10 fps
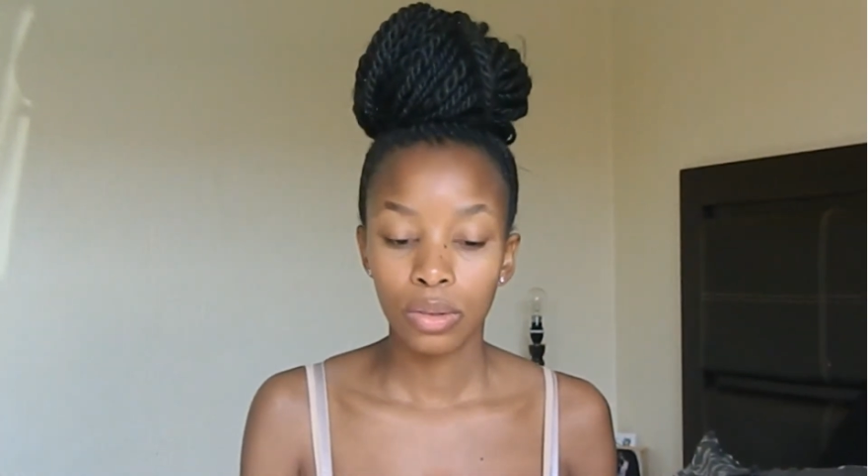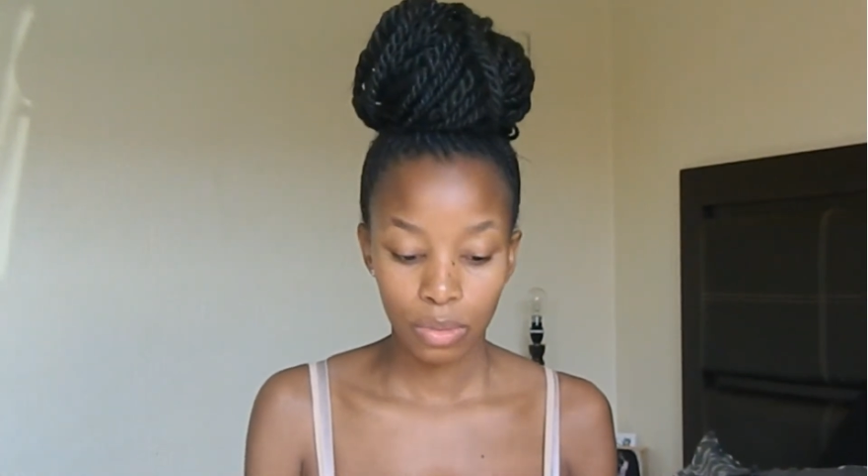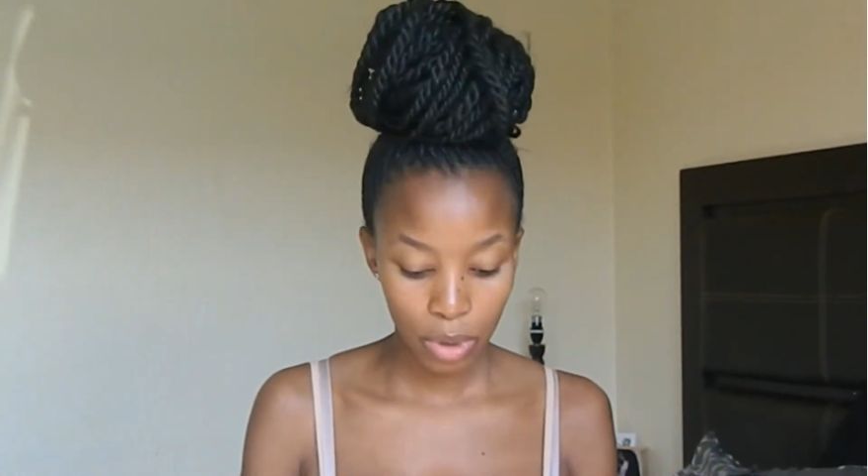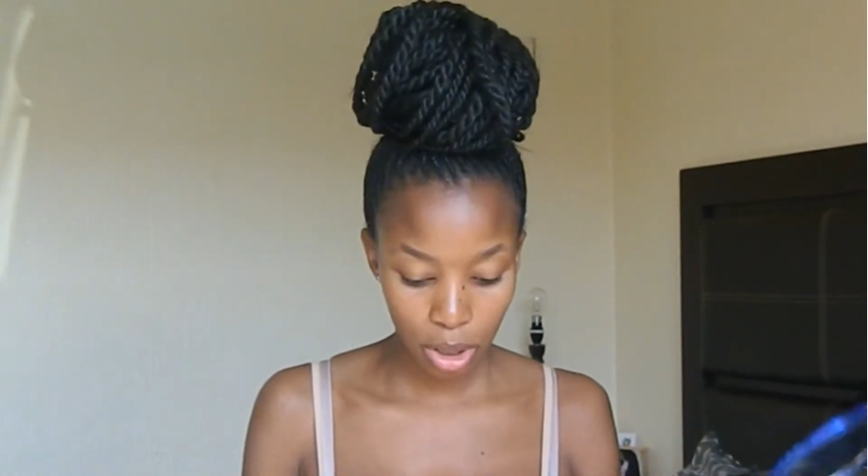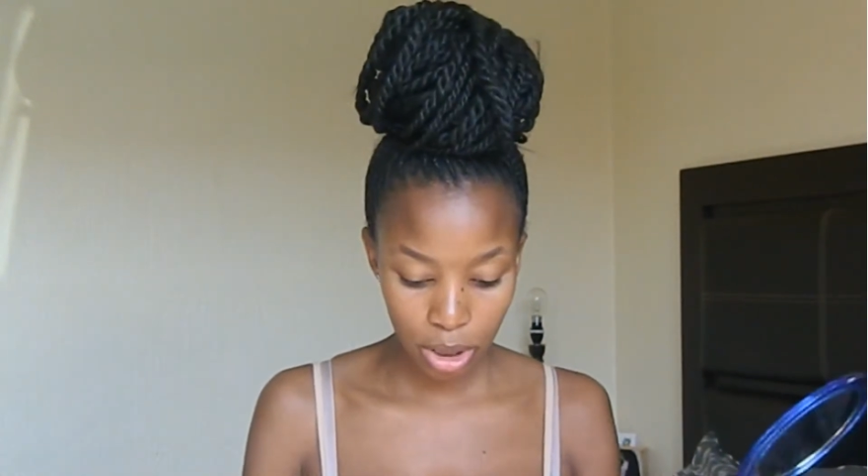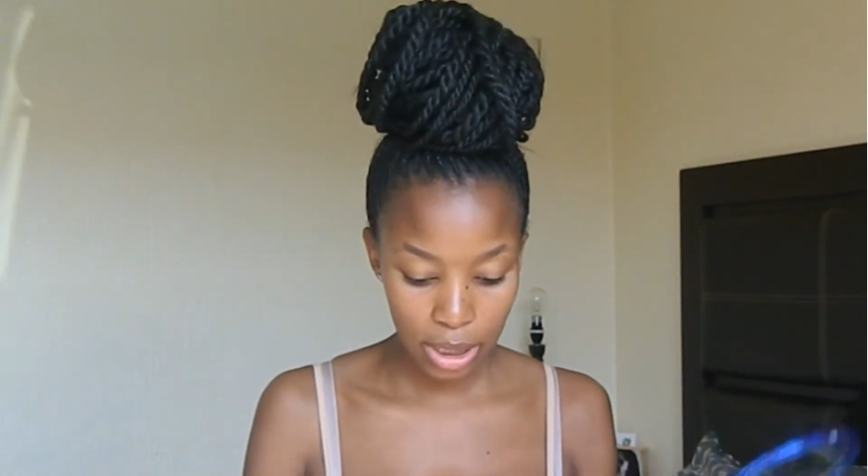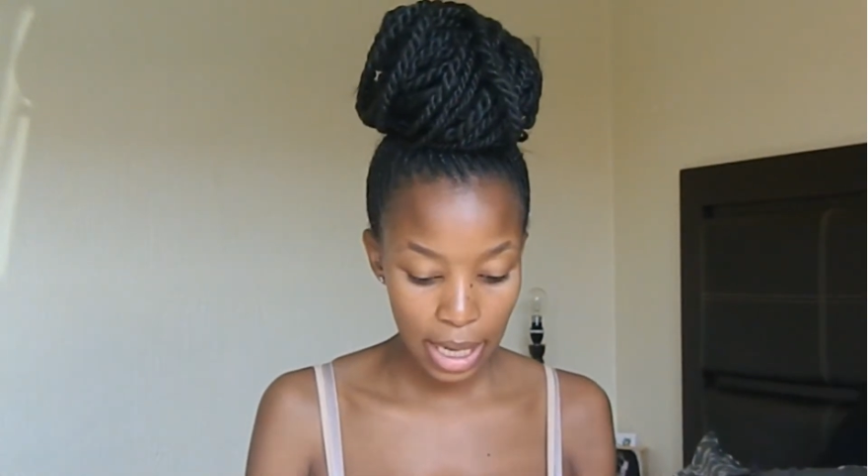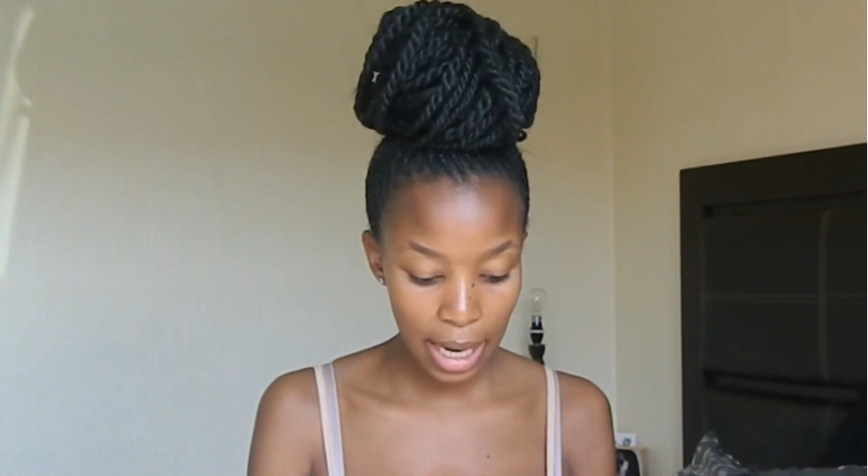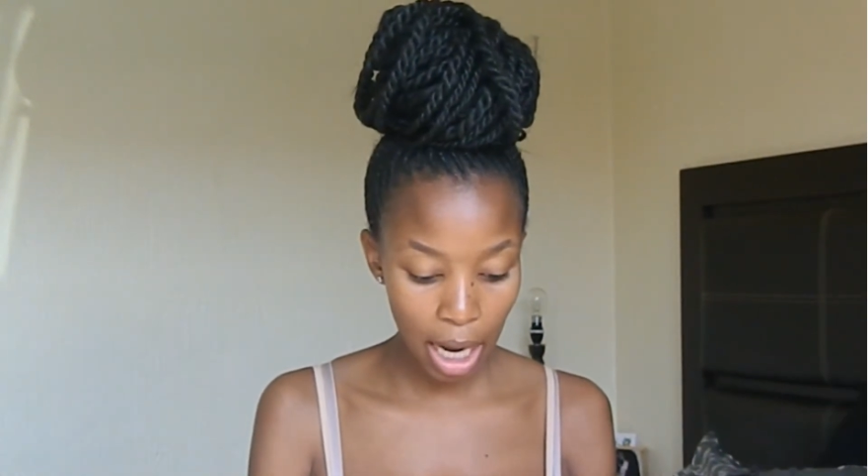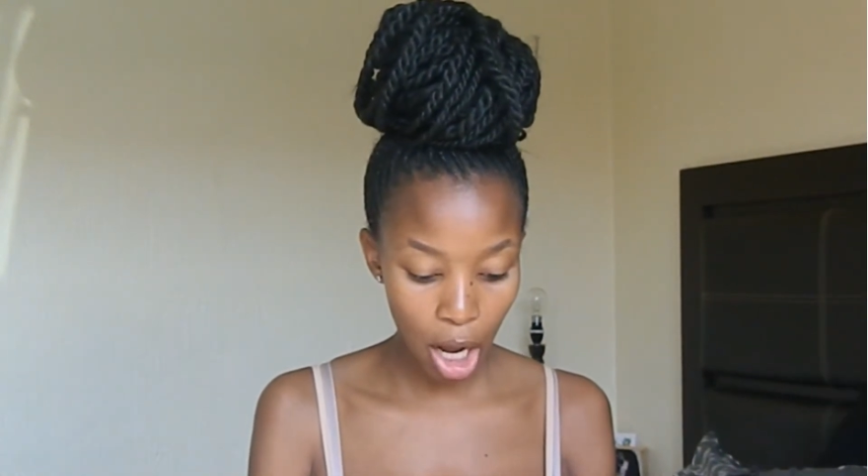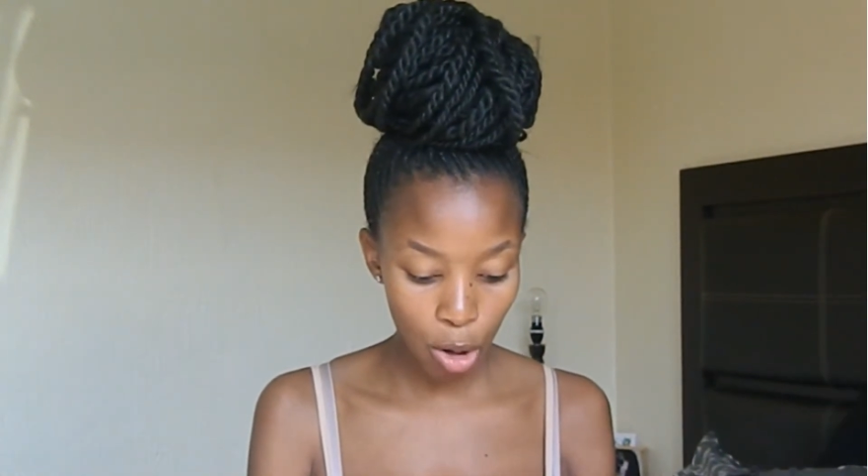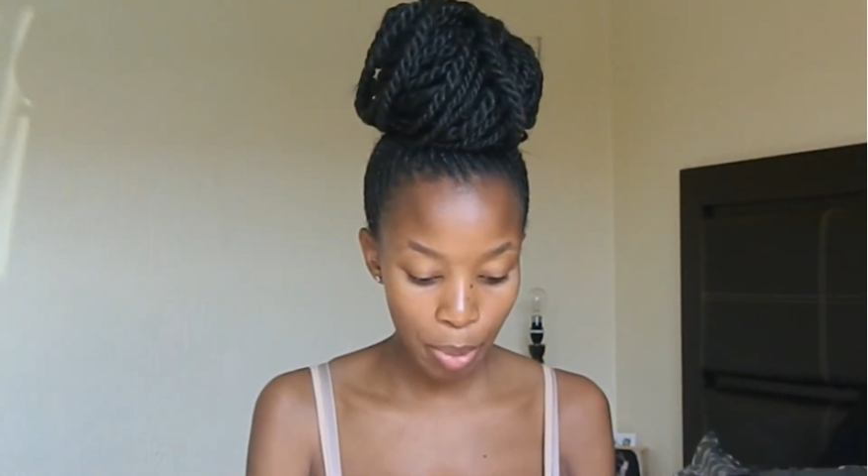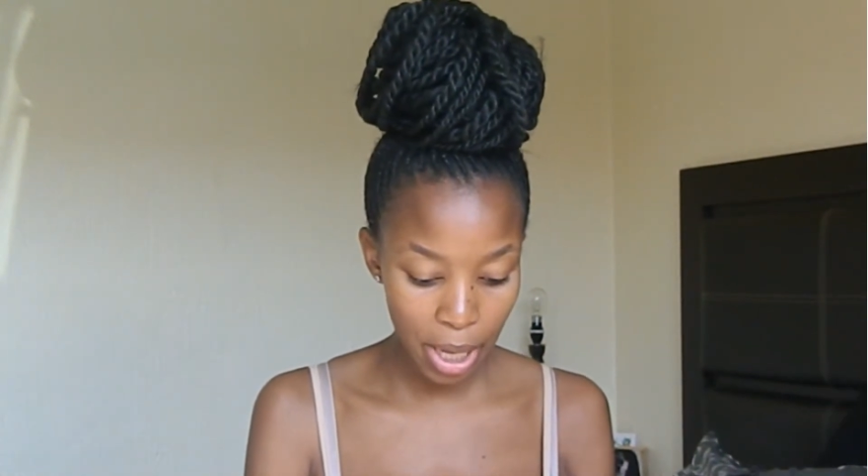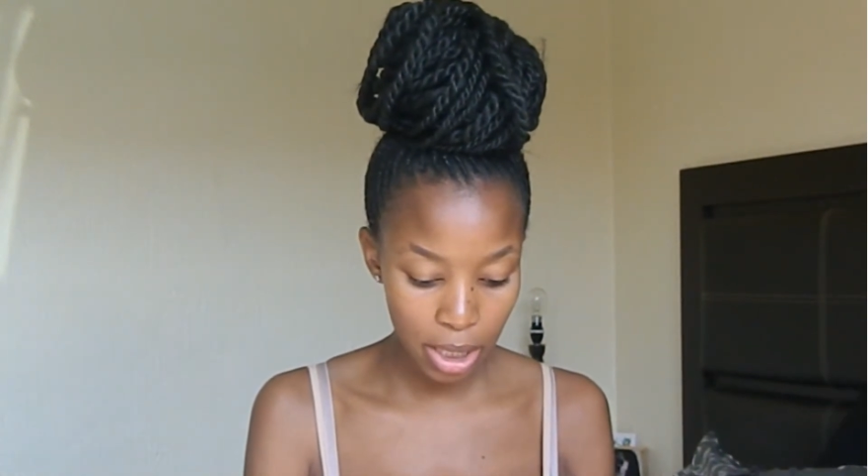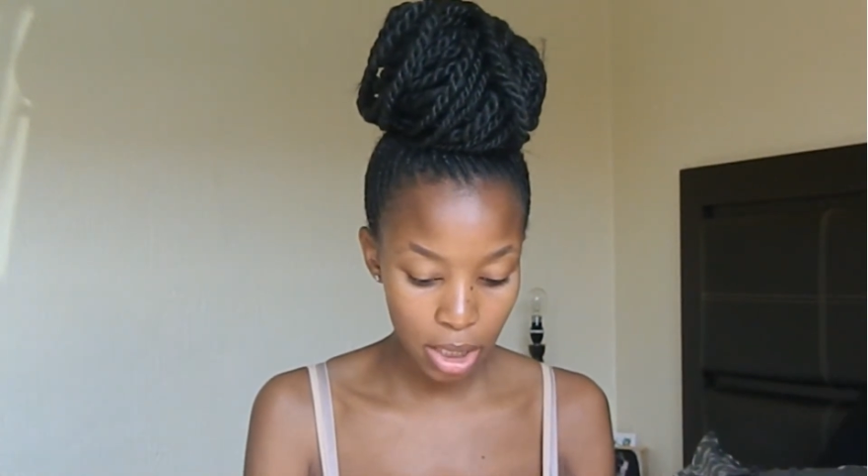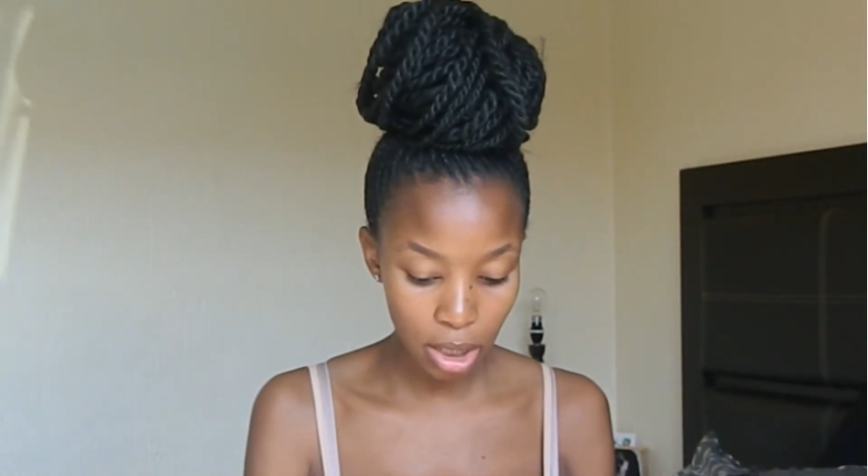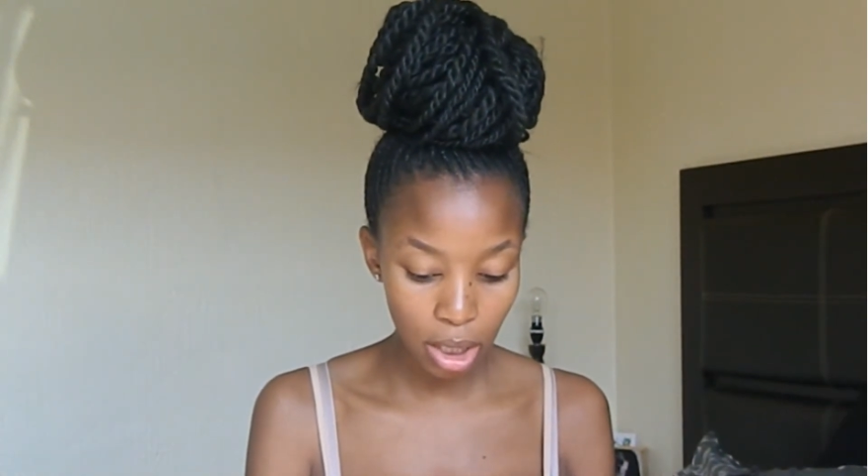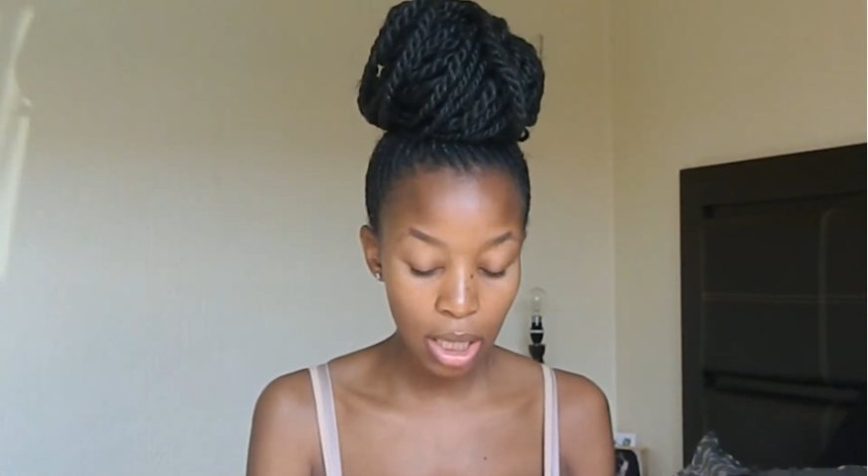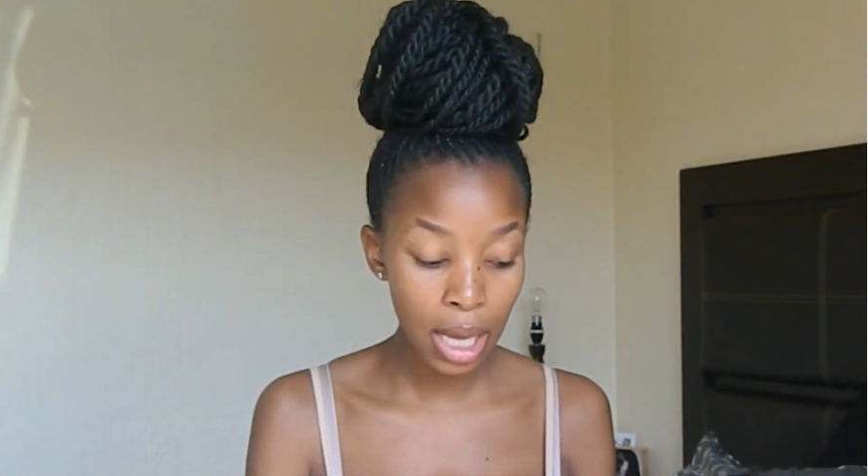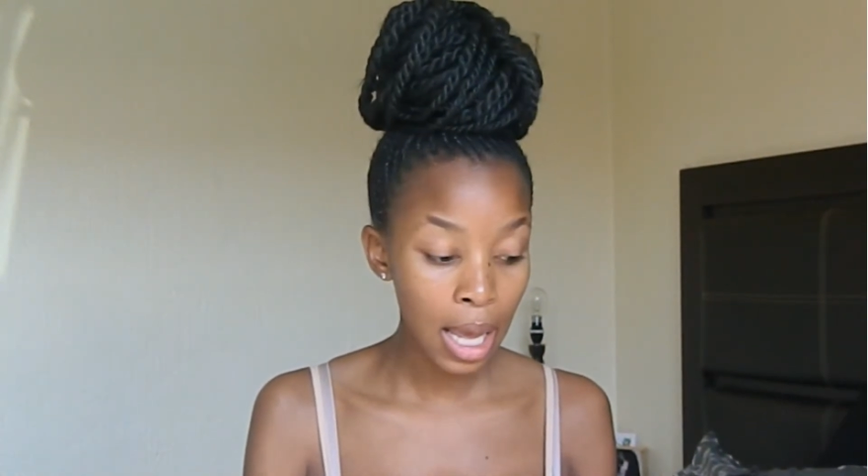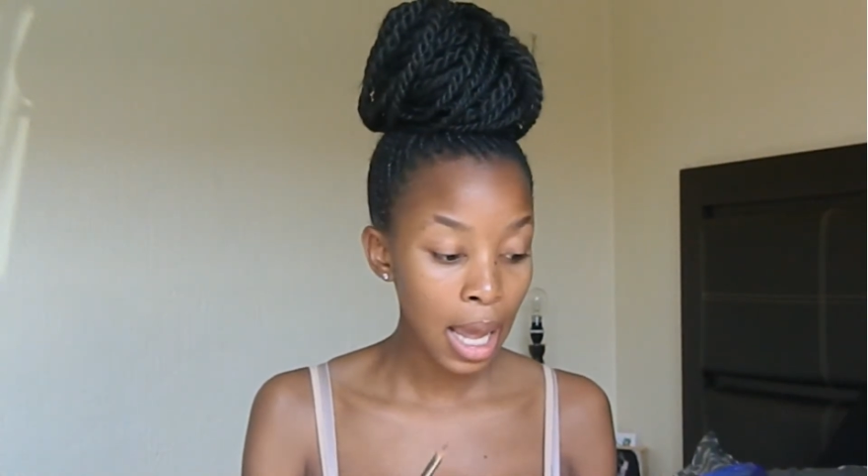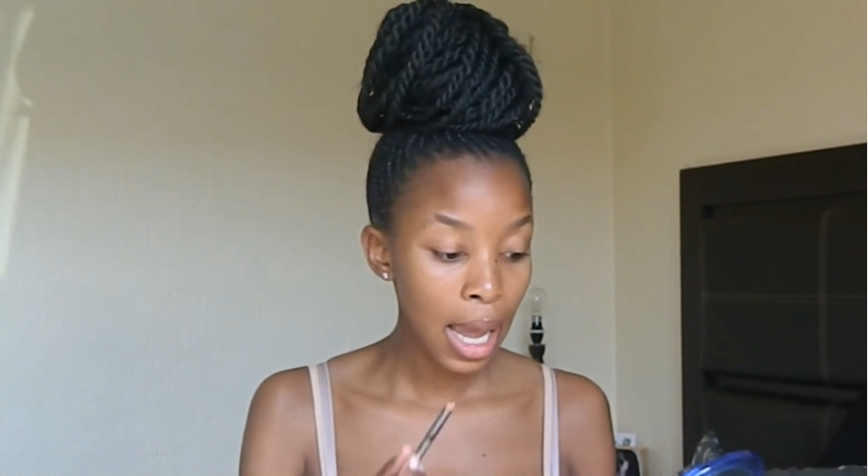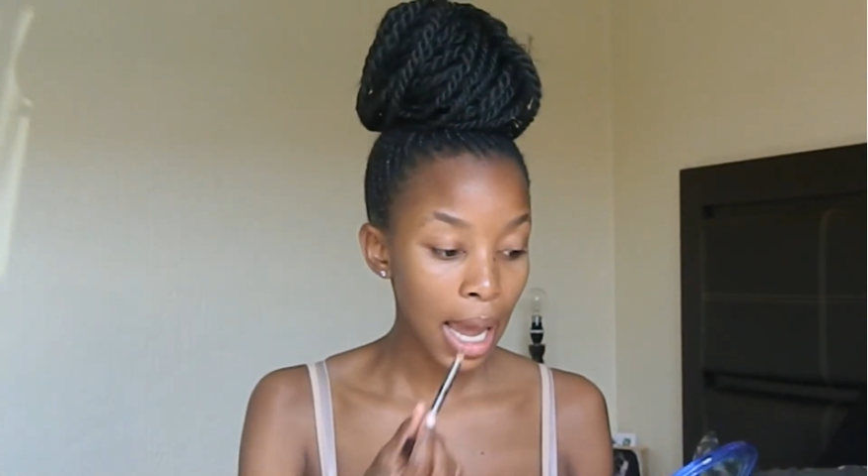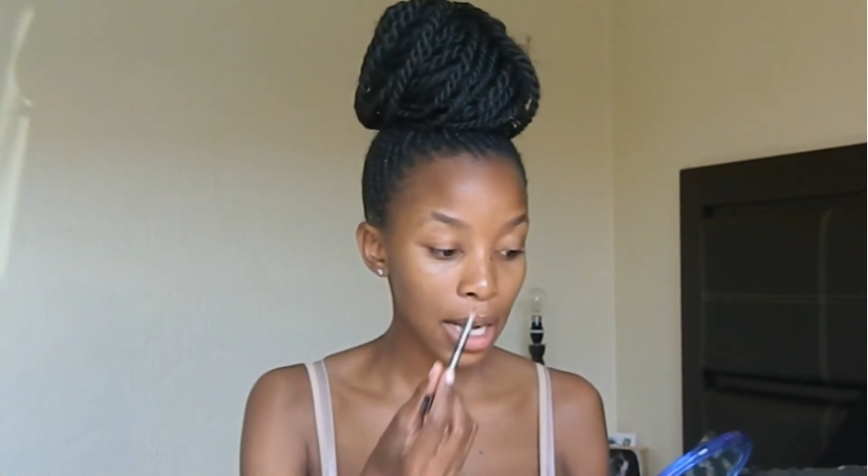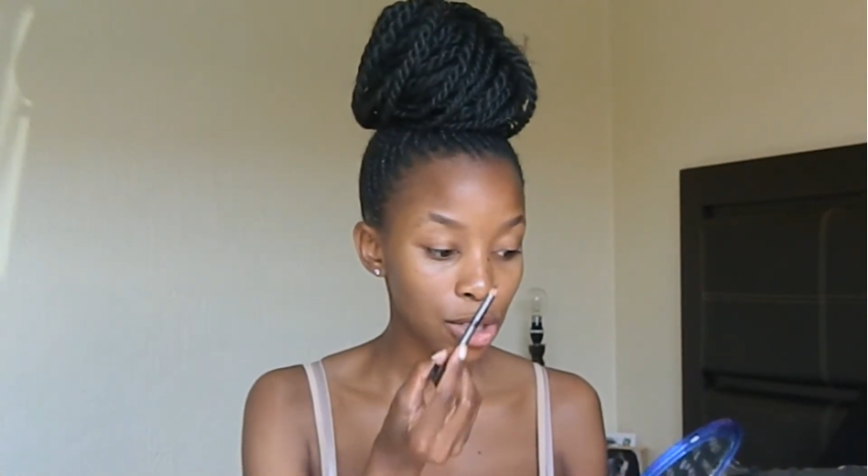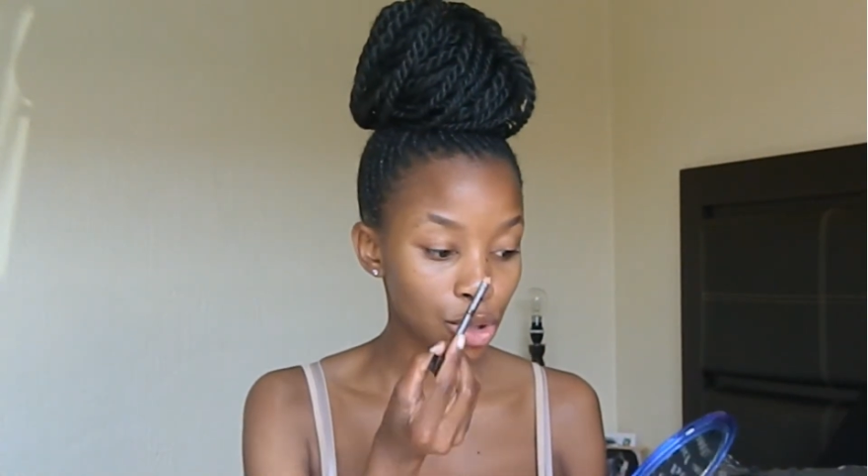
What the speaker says: we're going to take our pencil and